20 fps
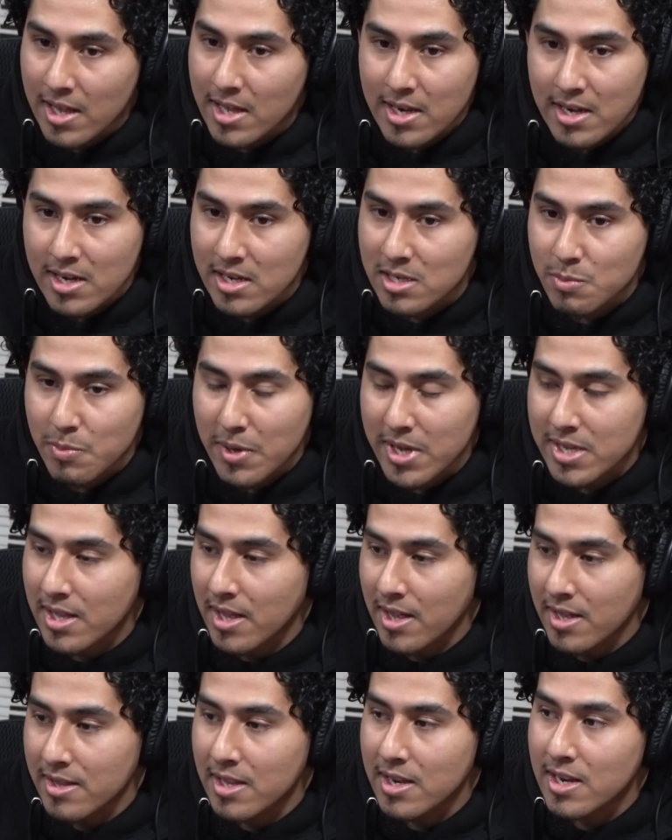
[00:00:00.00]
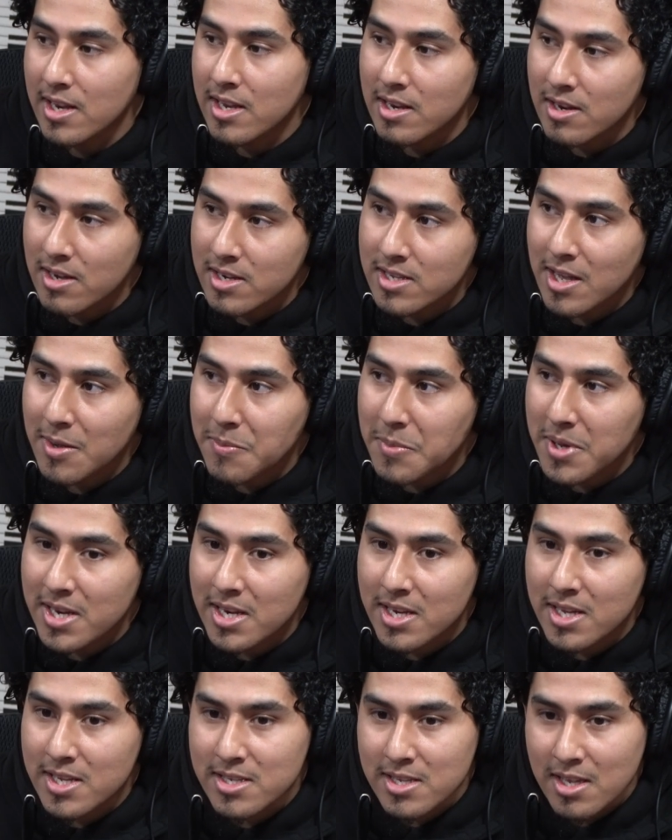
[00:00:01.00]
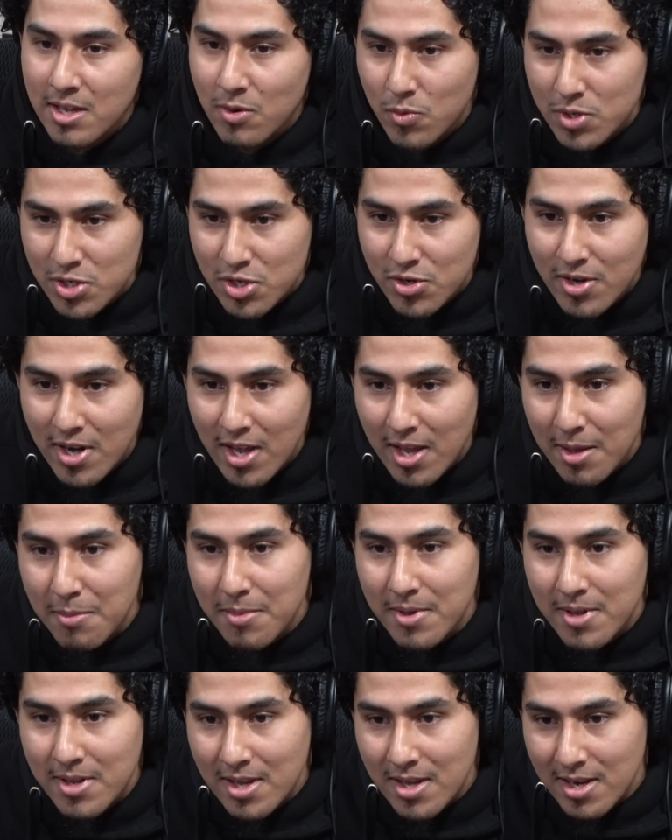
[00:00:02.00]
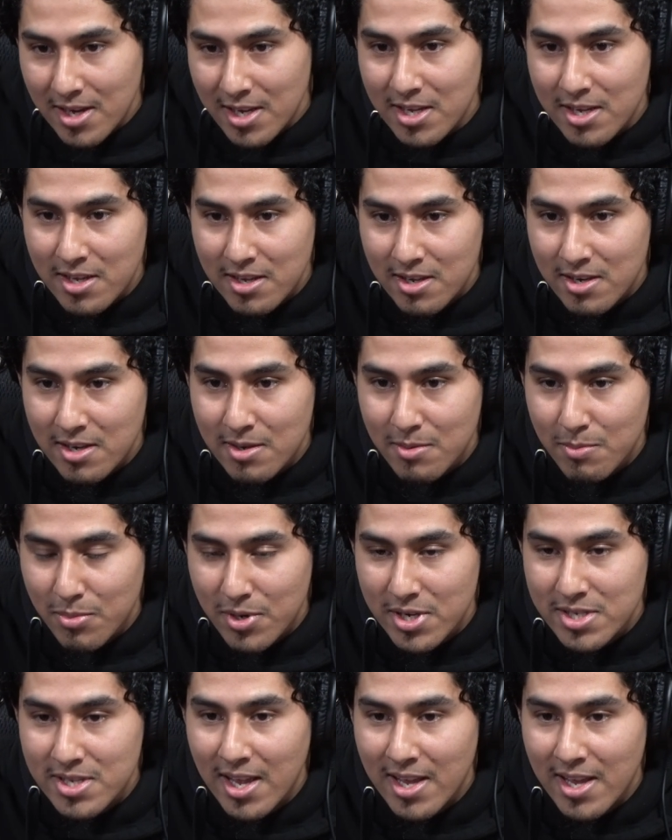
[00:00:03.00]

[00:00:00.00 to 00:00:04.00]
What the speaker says: yeah, he didn't expect that. And then he looked at me and he said, "What's your name?" And he put